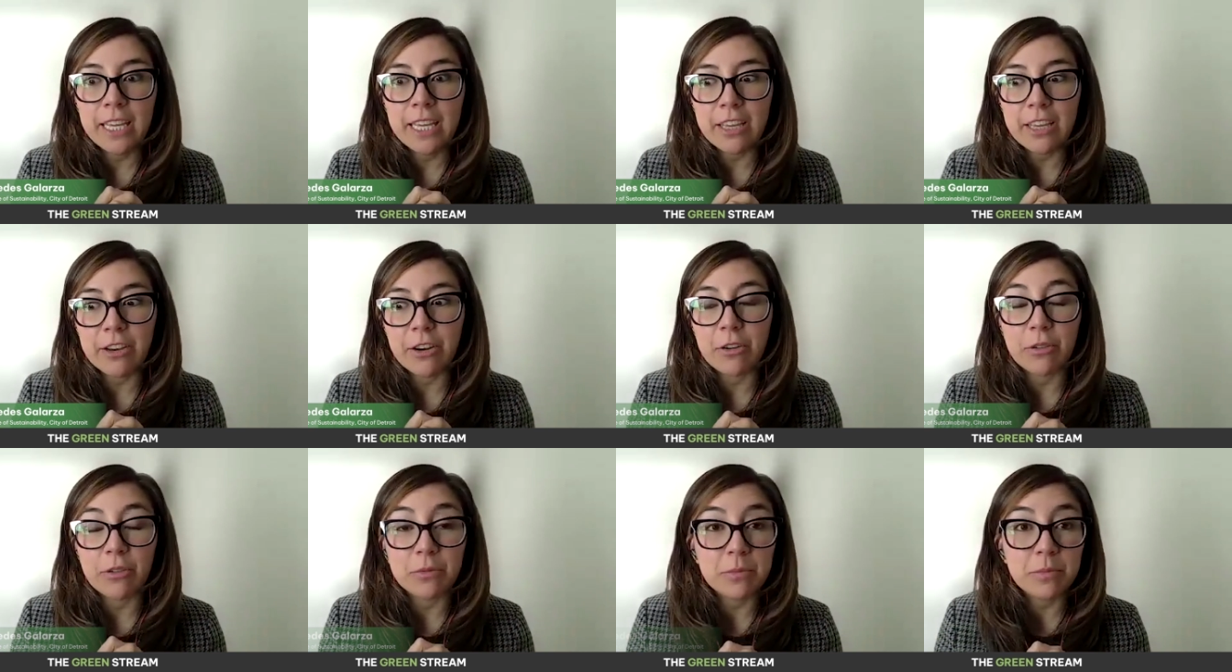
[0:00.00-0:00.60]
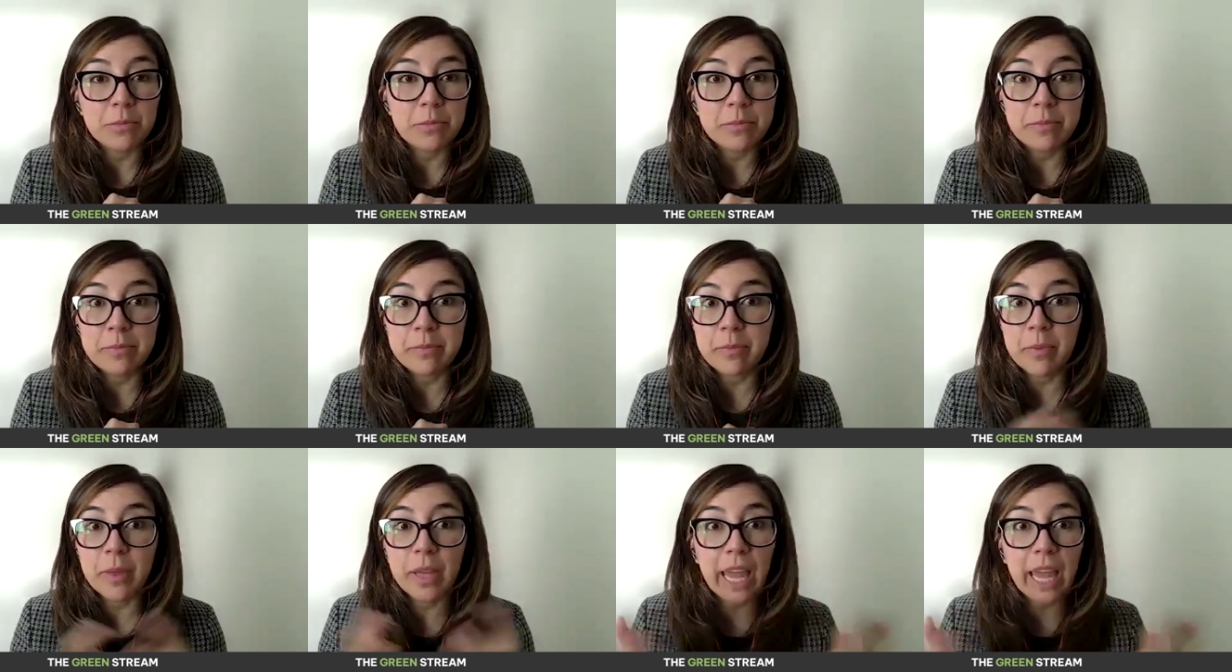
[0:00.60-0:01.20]
you know,
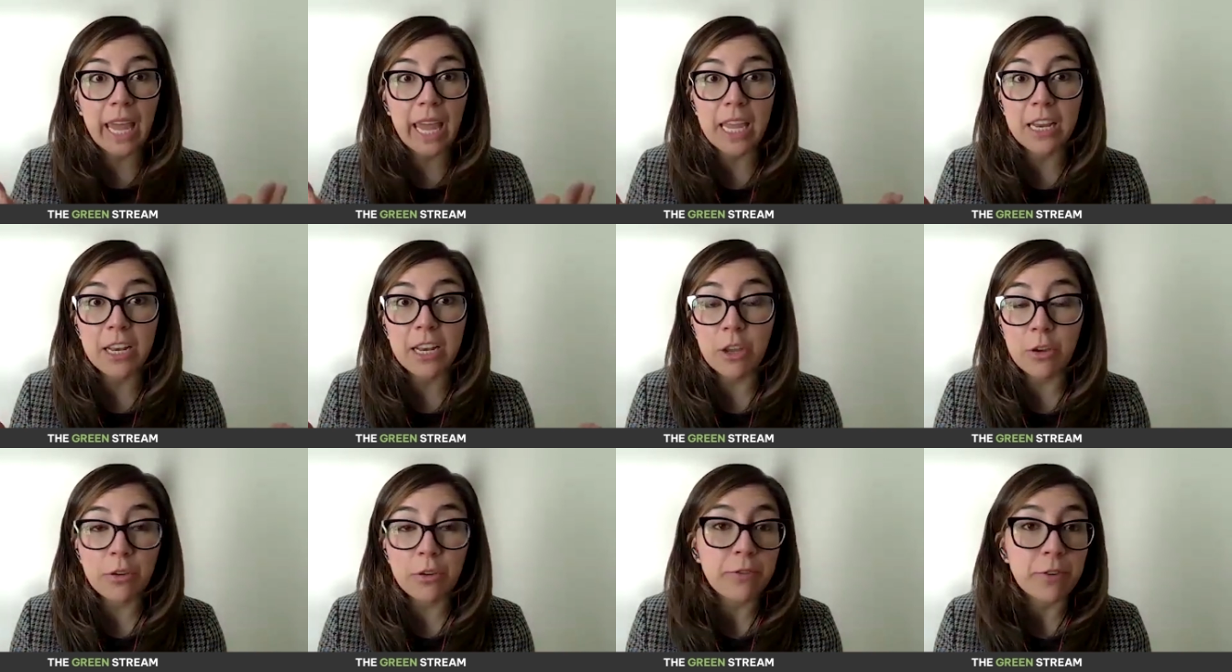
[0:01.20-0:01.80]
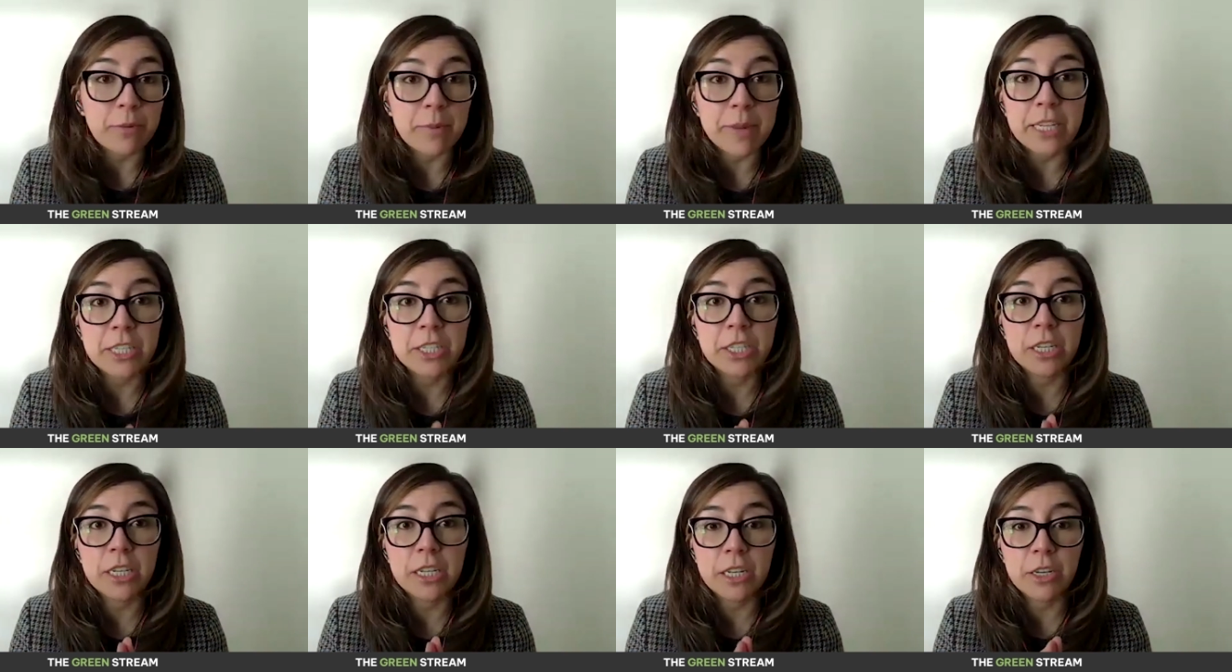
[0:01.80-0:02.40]
gain new
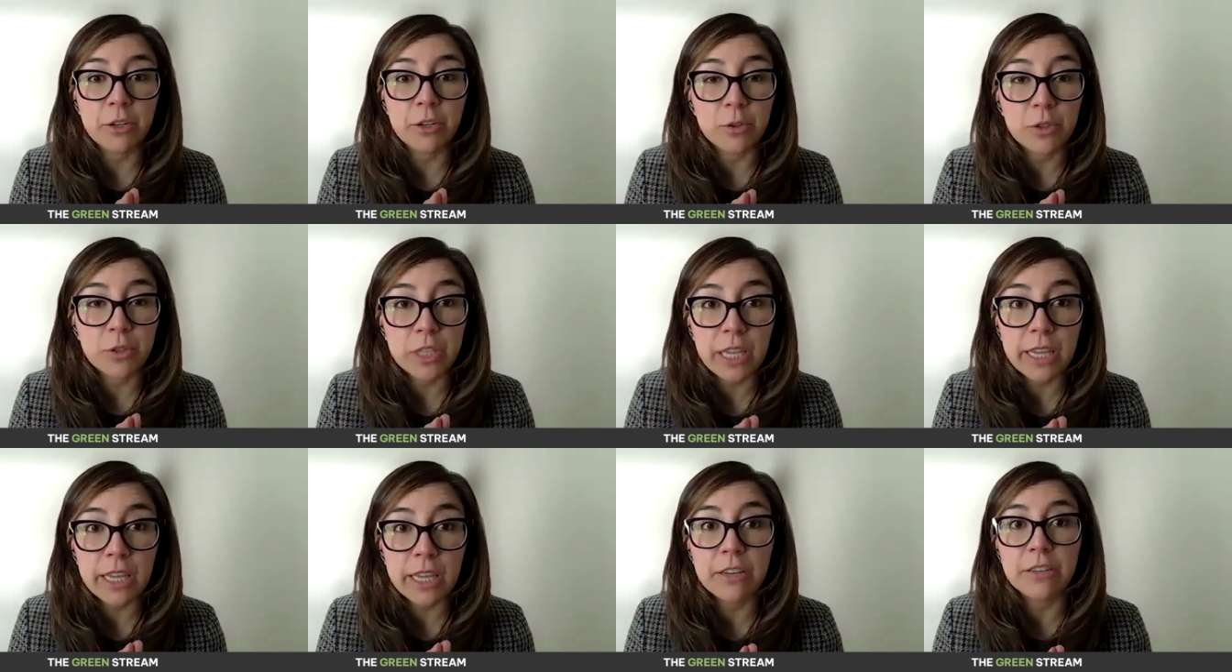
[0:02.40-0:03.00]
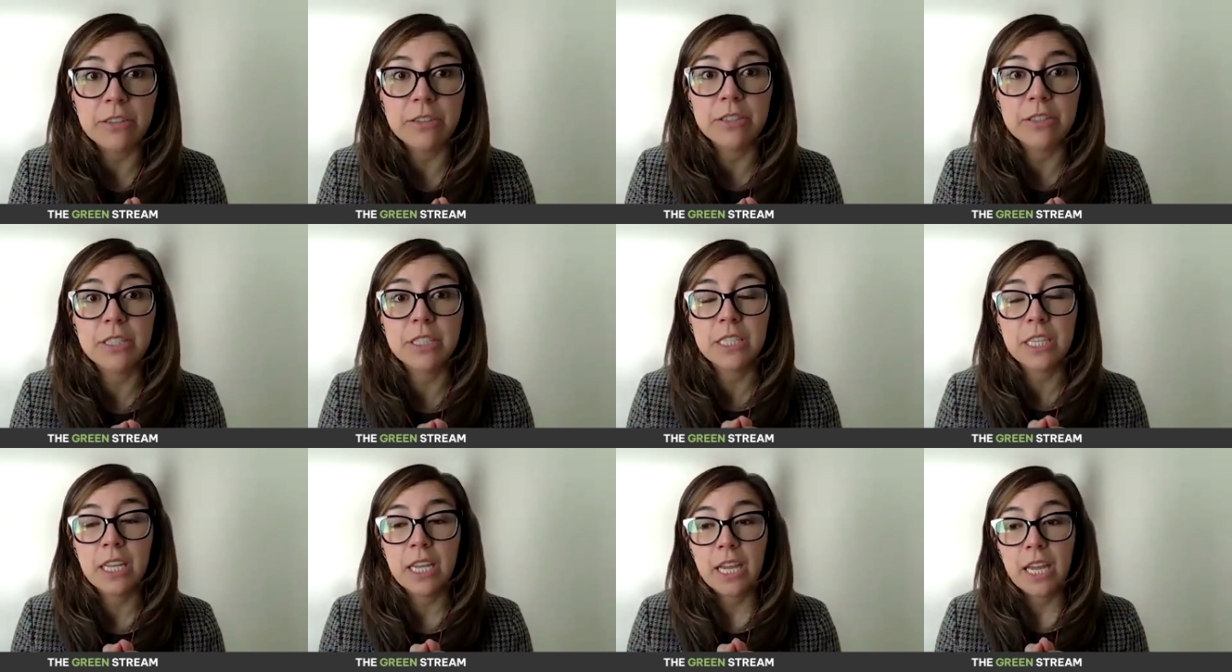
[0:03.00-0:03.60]
information, new skills